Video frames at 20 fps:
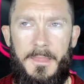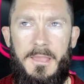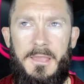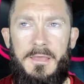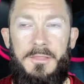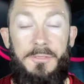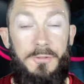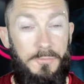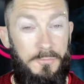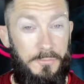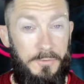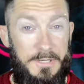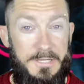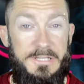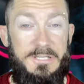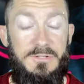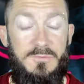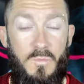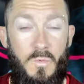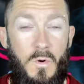The
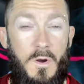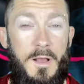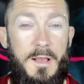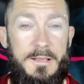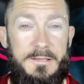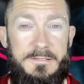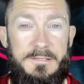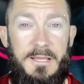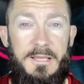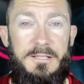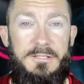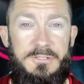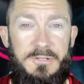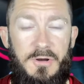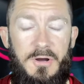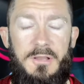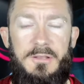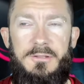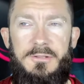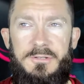reason why I say it's
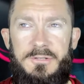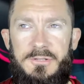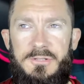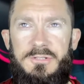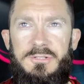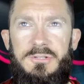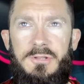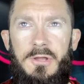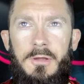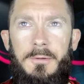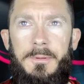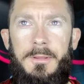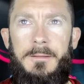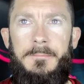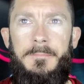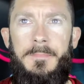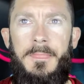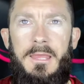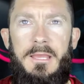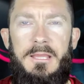kind of disturbing
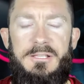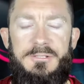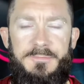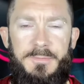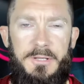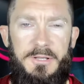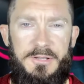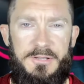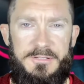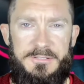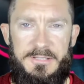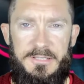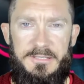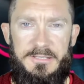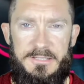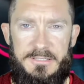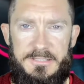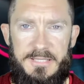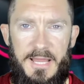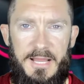is because the
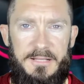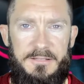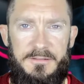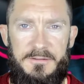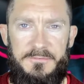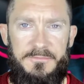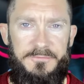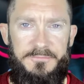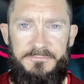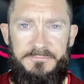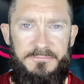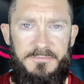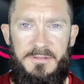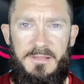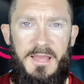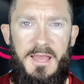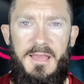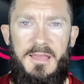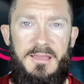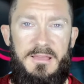detective,
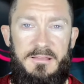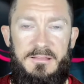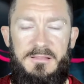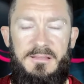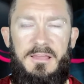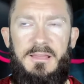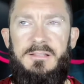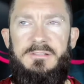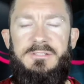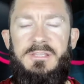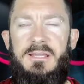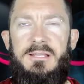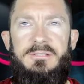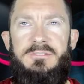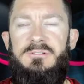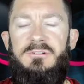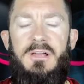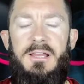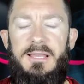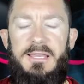it's
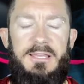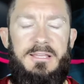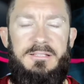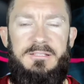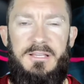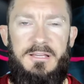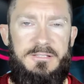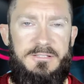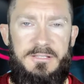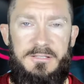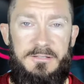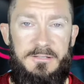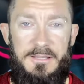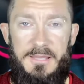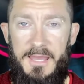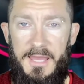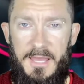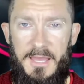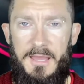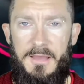like he doesn't
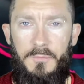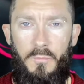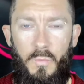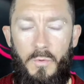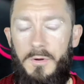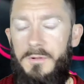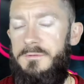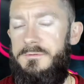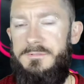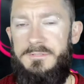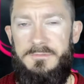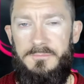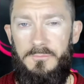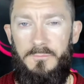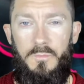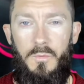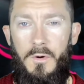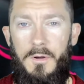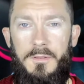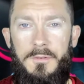care what
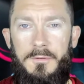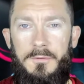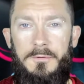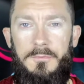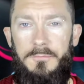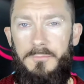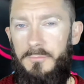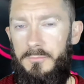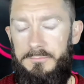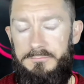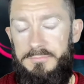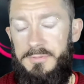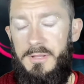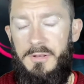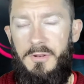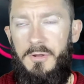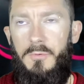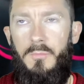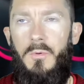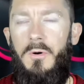
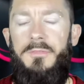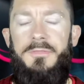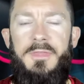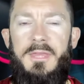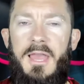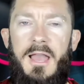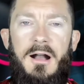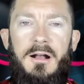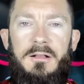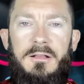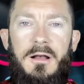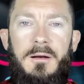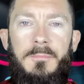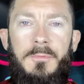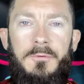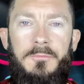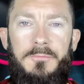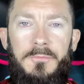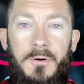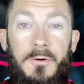the outcome
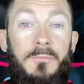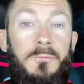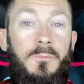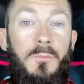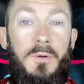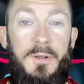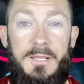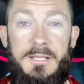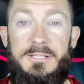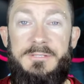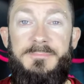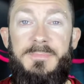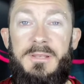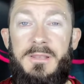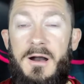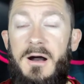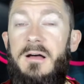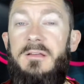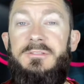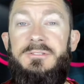of what he's been
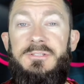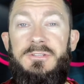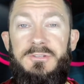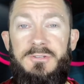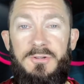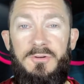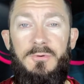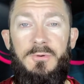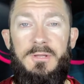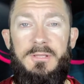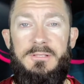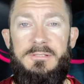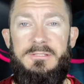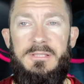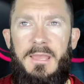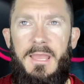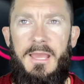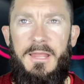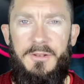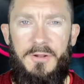asked to do is,
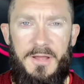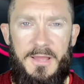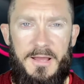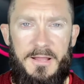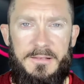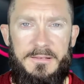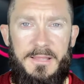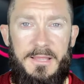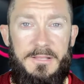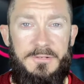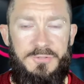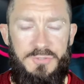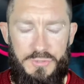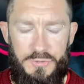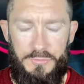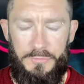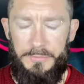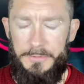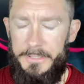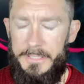and
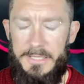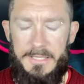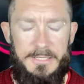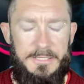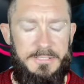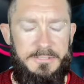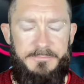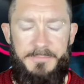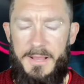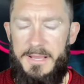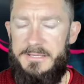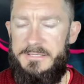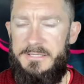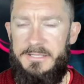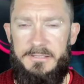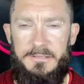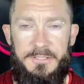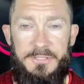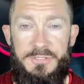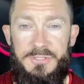Julian is
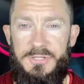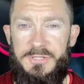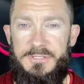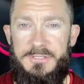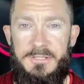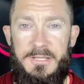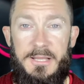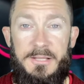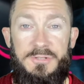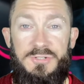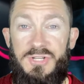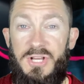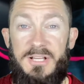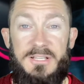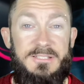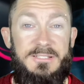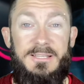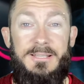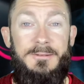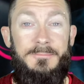basically just
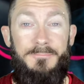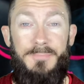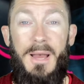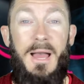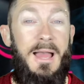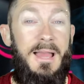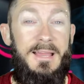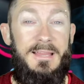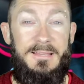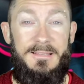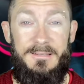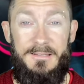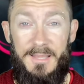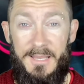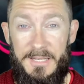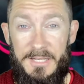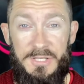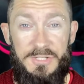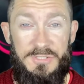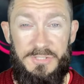in pain,
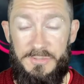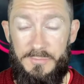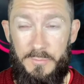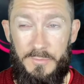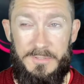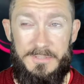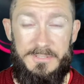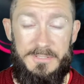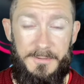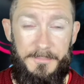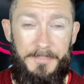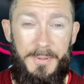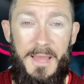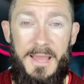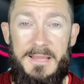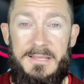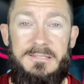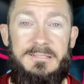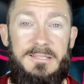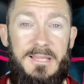and he just wants the
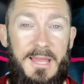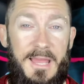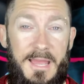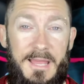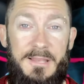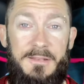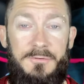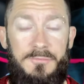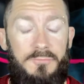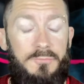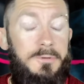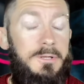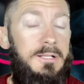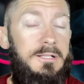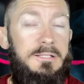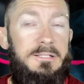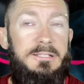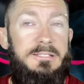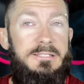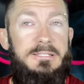pain to end
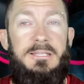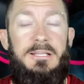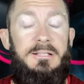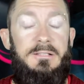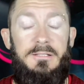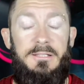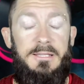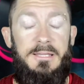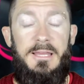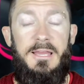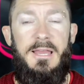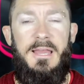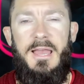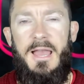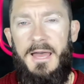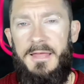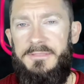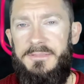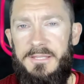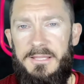realistically
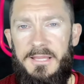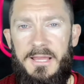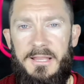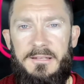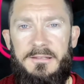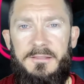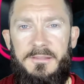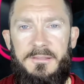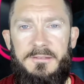at the end of the